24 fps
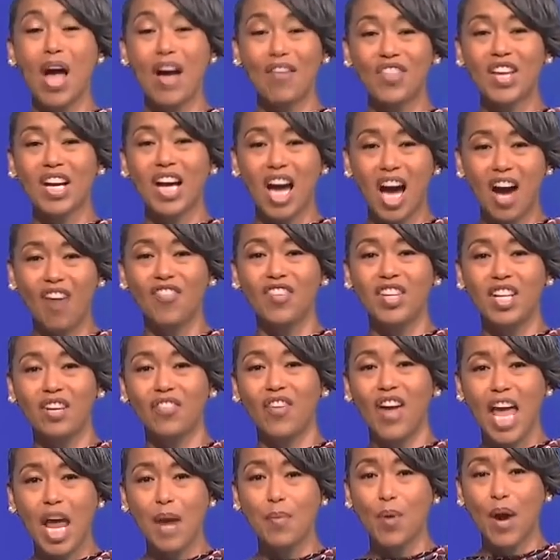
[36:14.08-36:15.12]
the covenant of
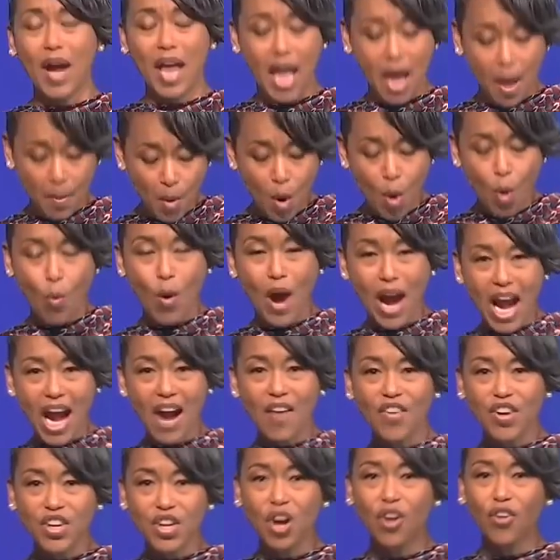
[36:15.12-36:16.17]
Abraham.
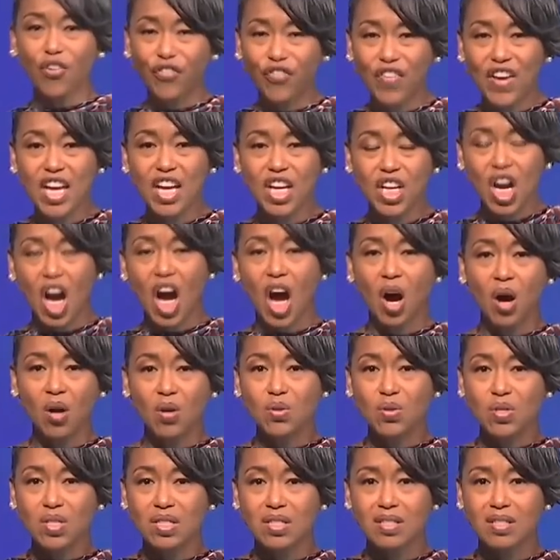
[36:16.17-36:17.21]
Wherever your feet
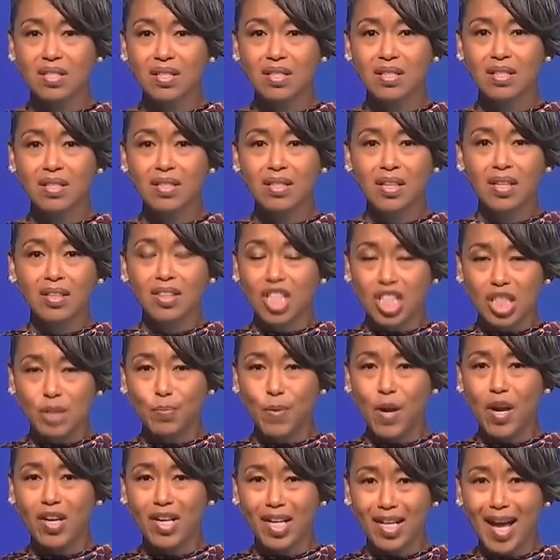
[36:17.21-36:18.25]
goes, the
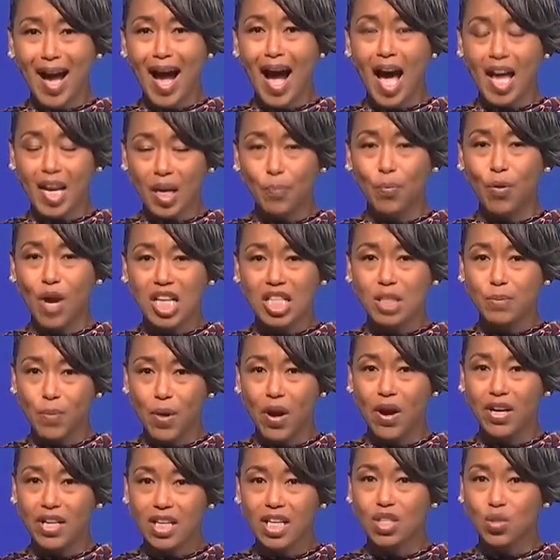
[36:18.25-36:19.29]
Spirit of God and
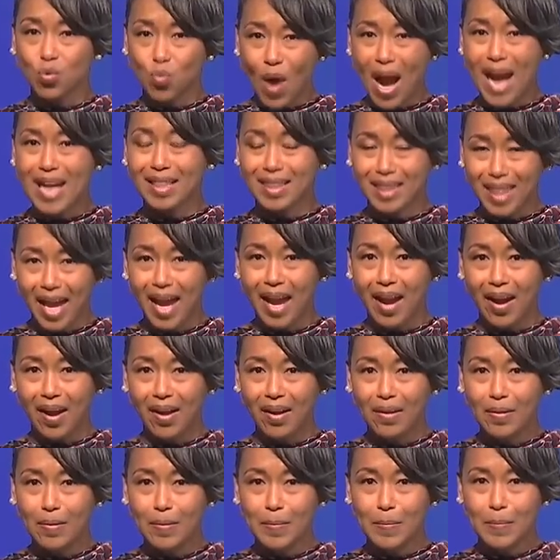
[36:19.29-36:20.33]
prosperity is right there.
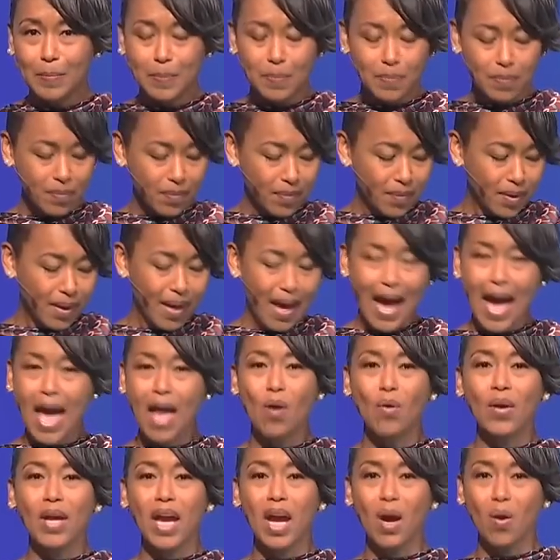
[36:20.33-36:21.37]
That's right. I
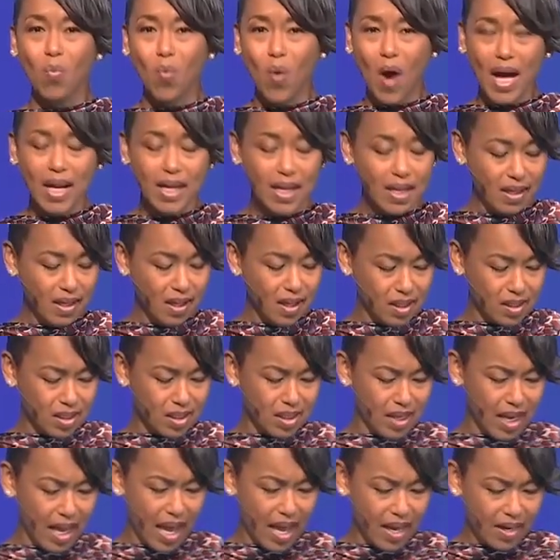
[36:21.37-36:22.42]
don't care what it looks
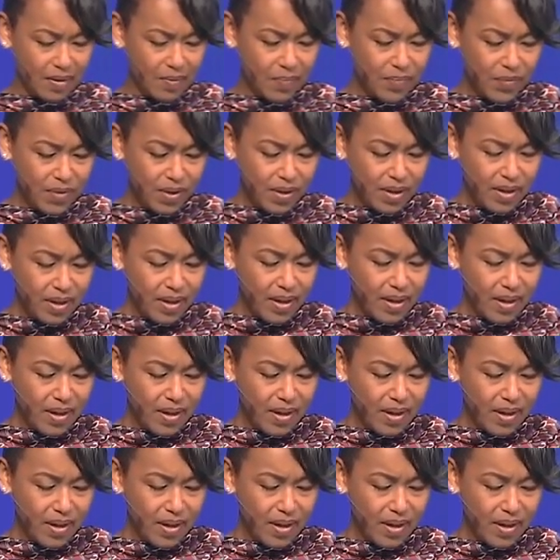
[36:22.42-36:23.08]
like. That's right.